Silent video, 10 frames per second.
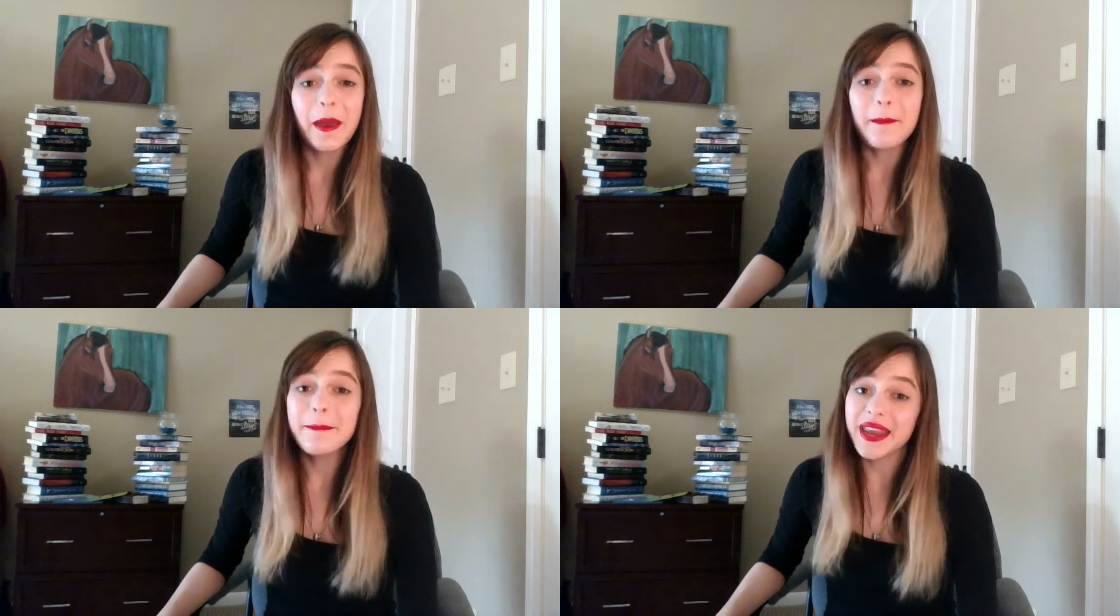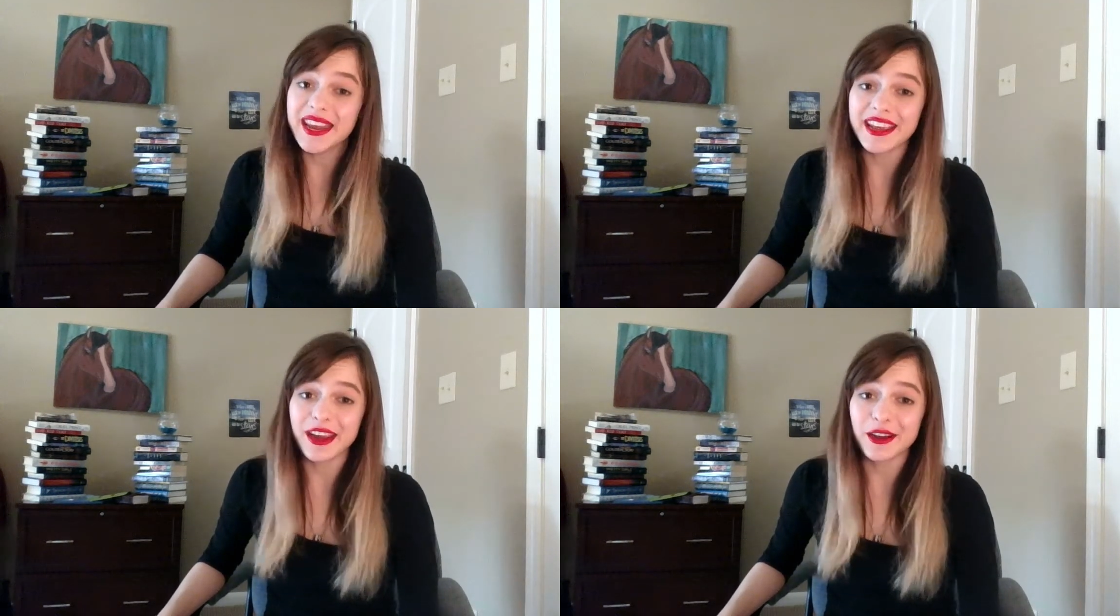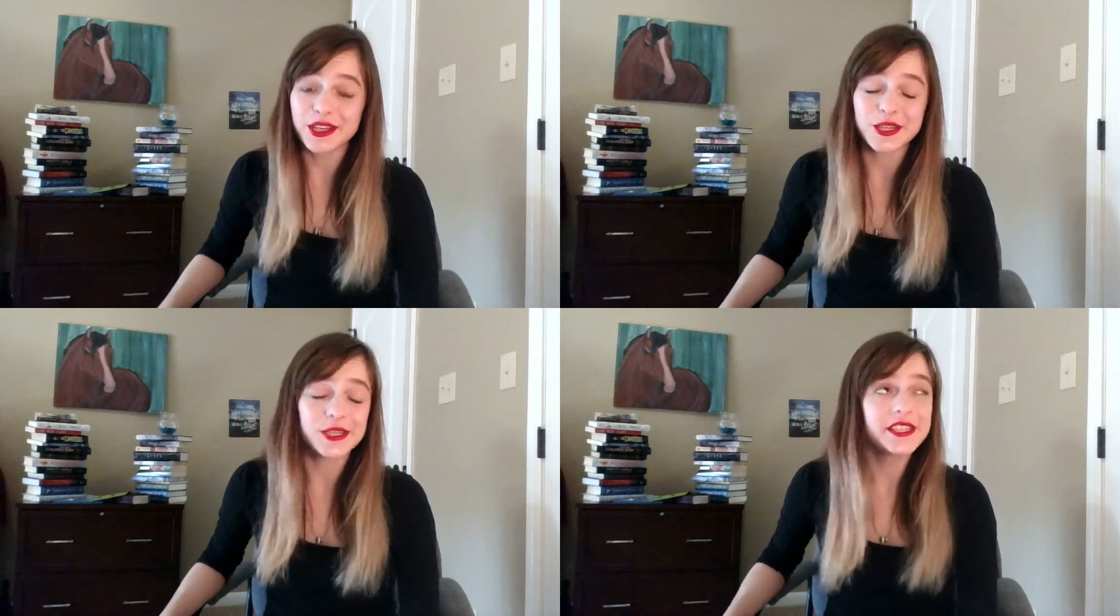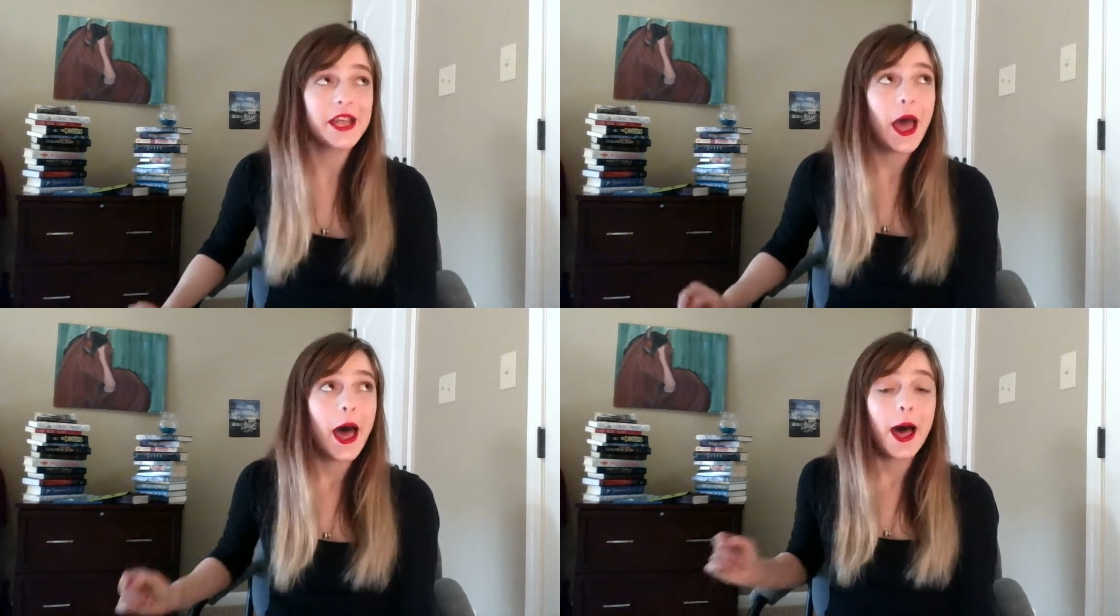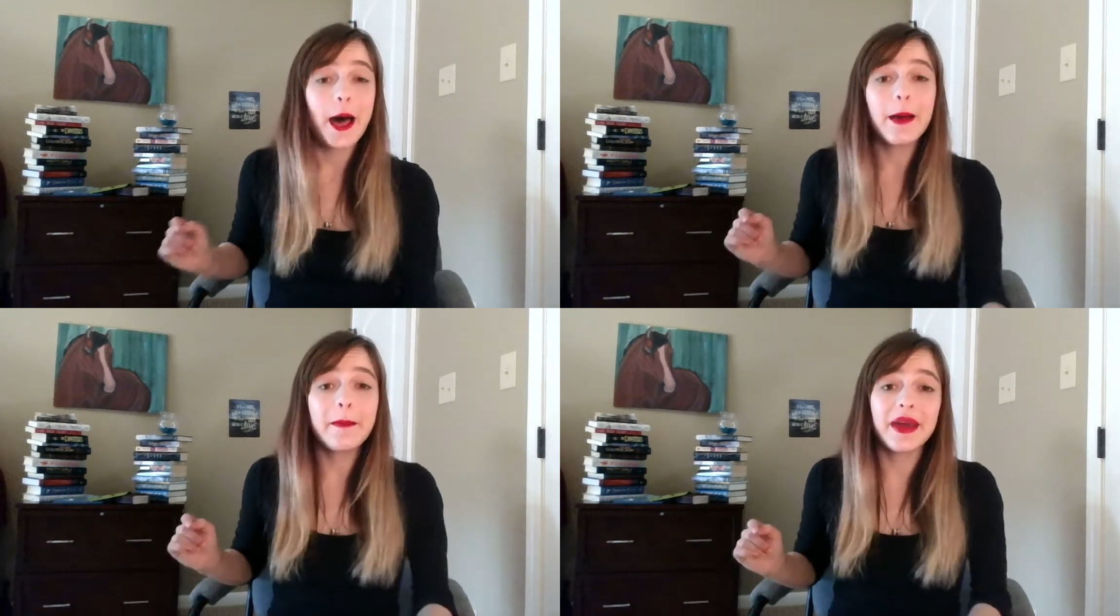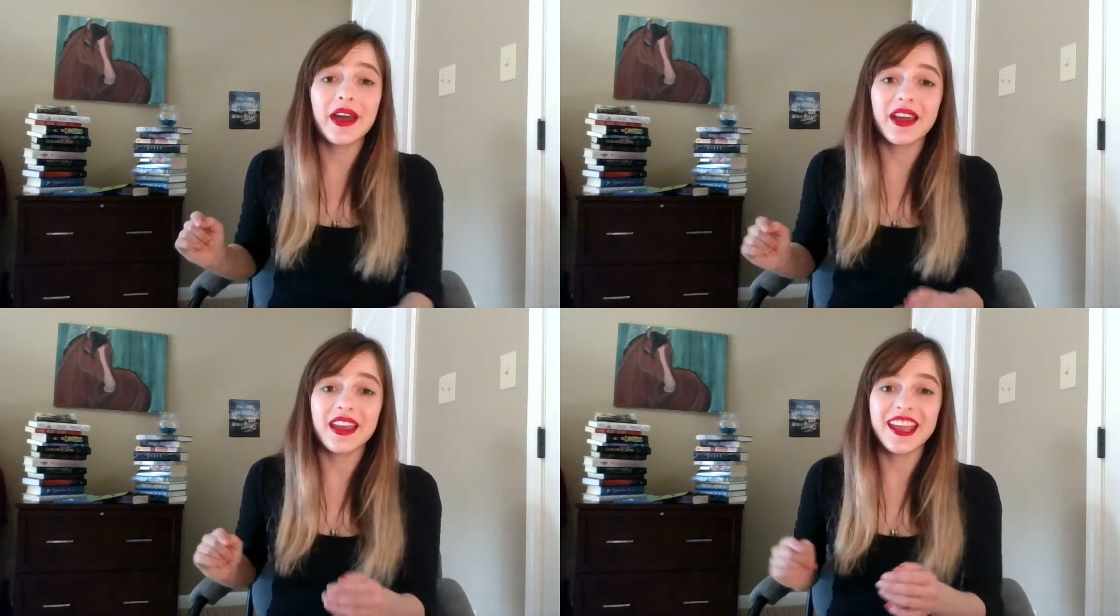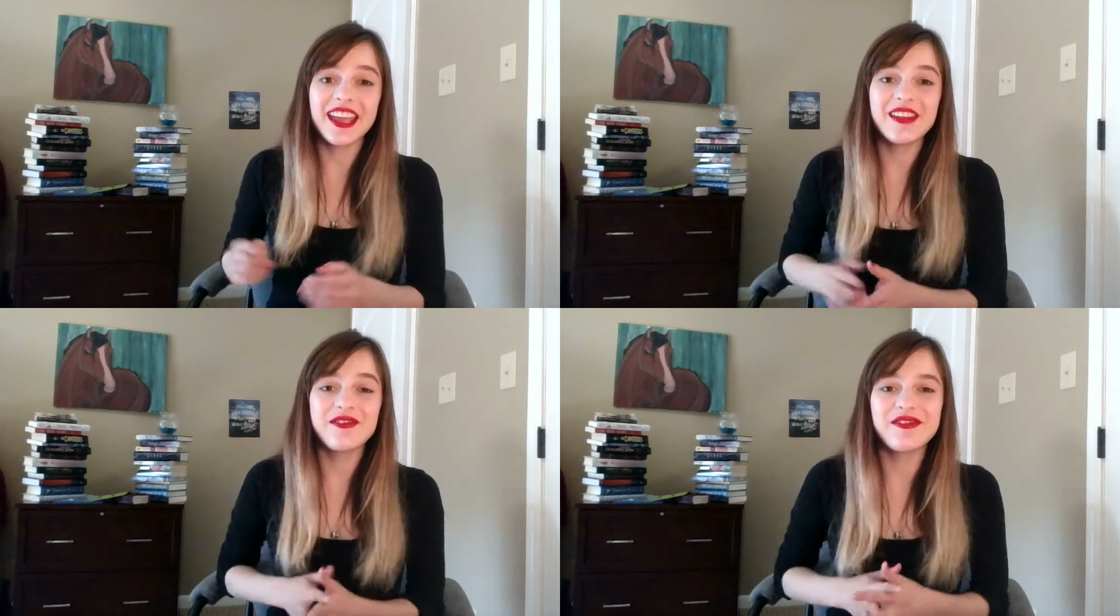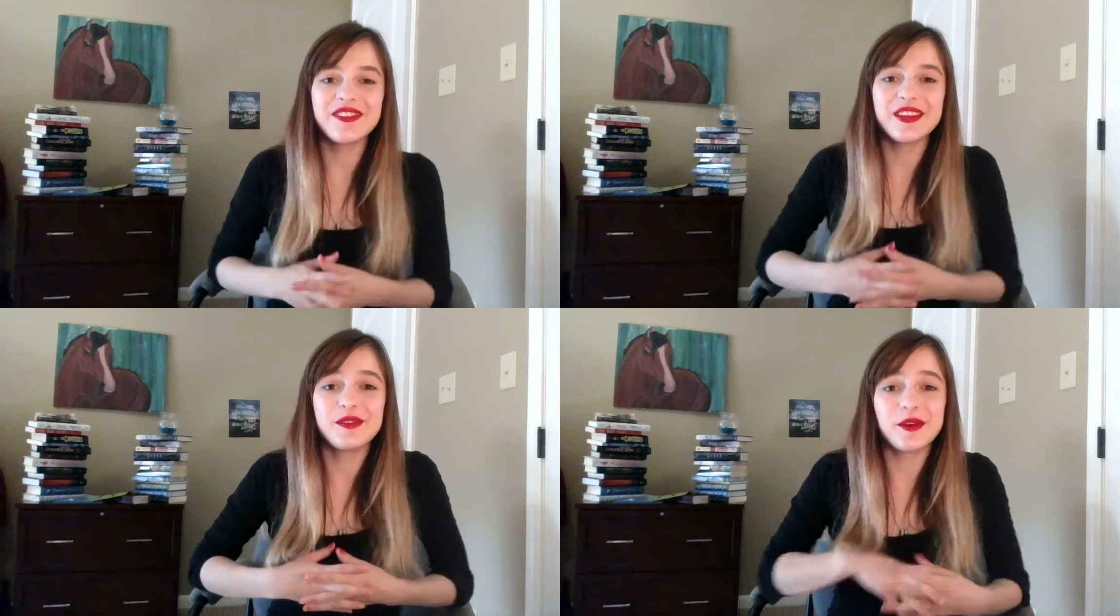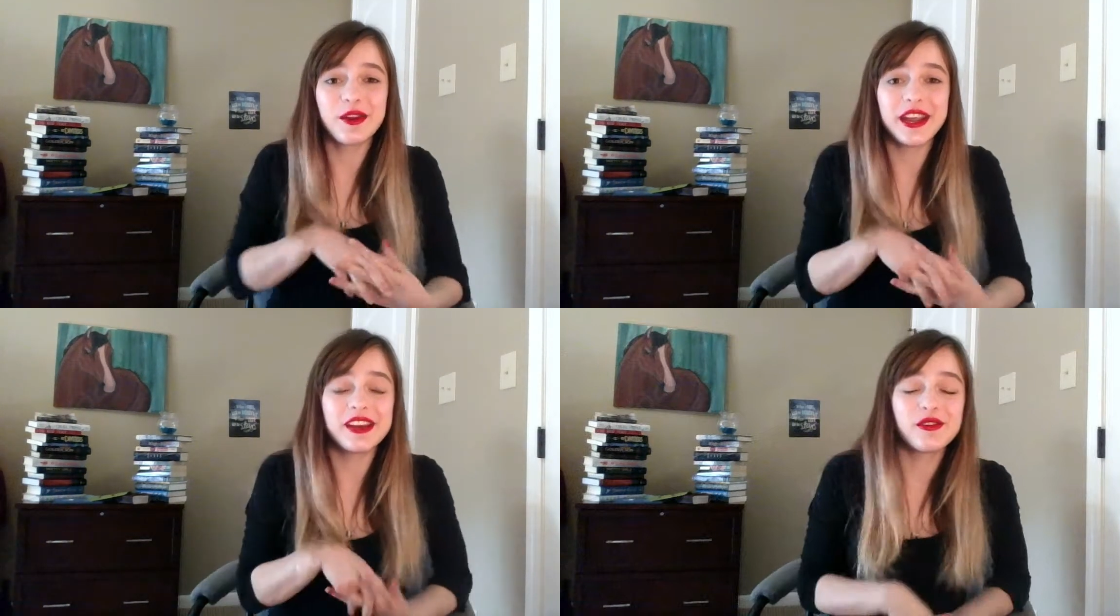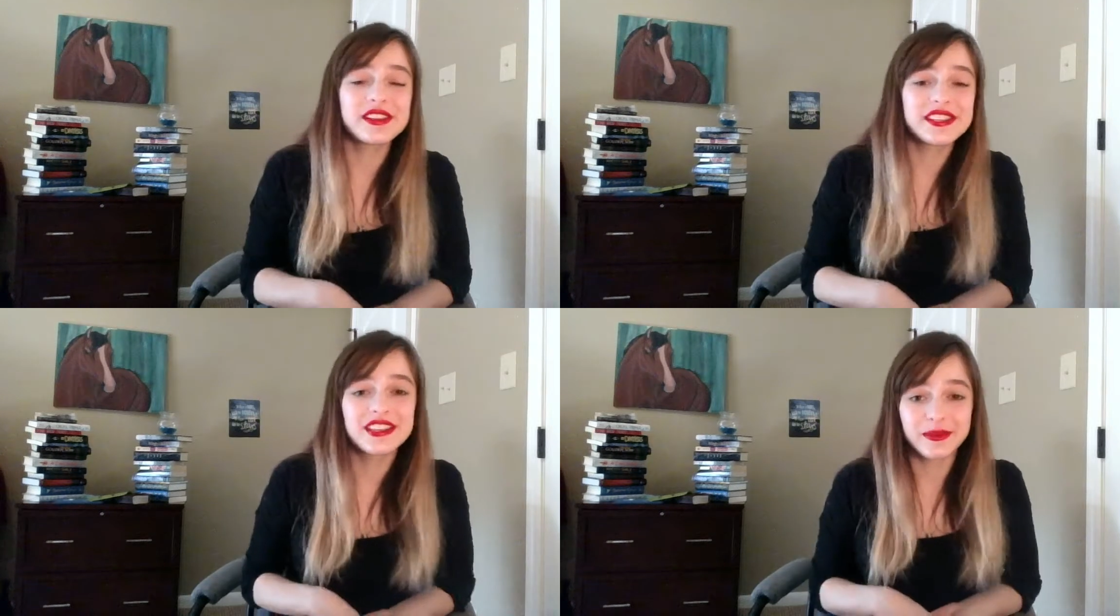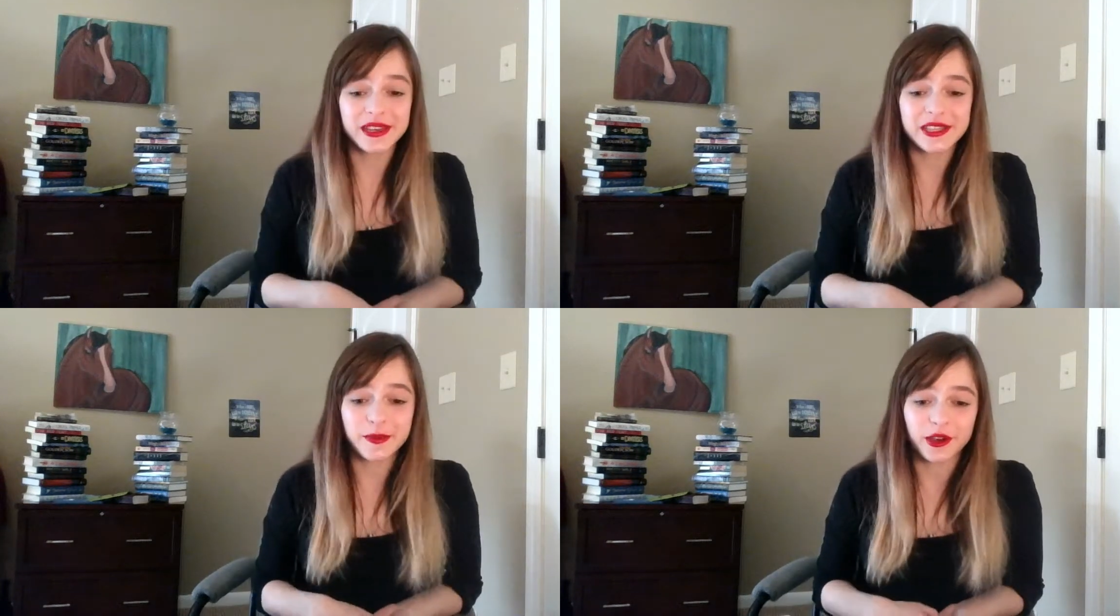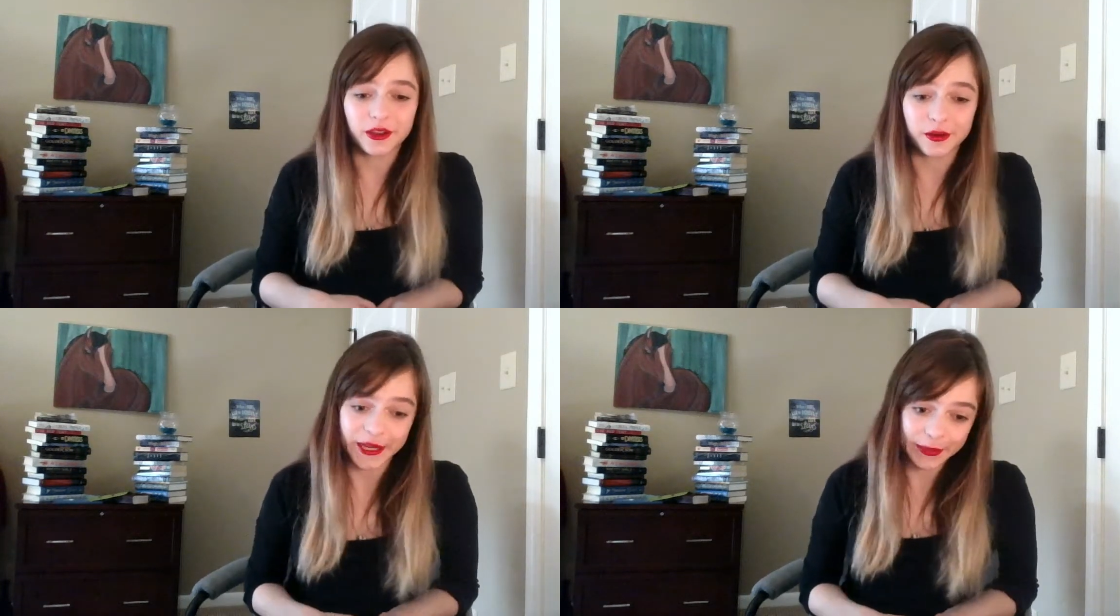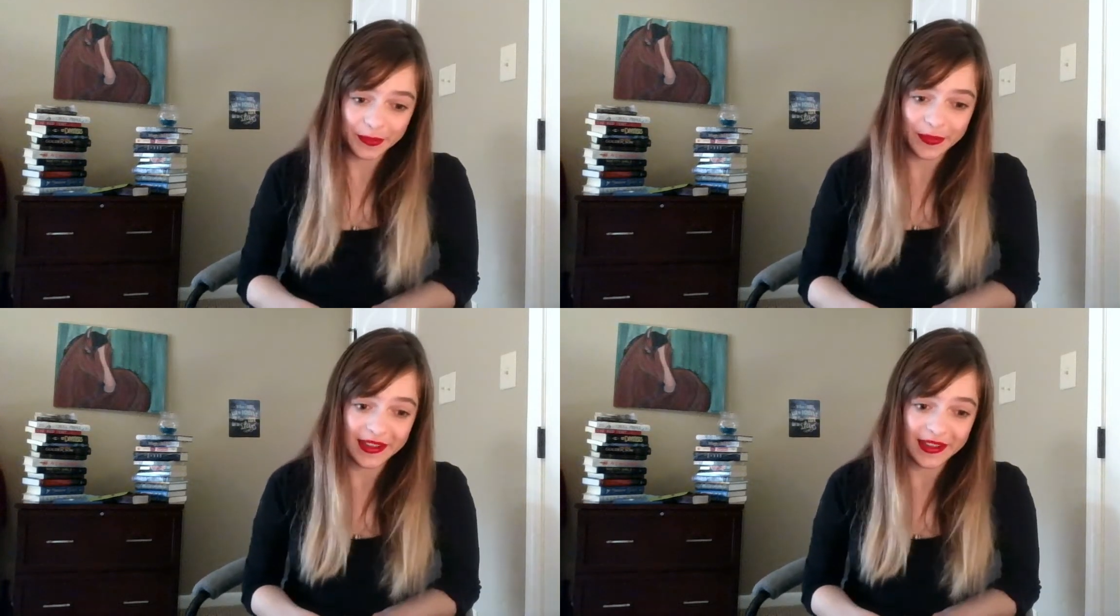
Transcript: Many characters. Um, if you don't already know, this is going to be spoilery.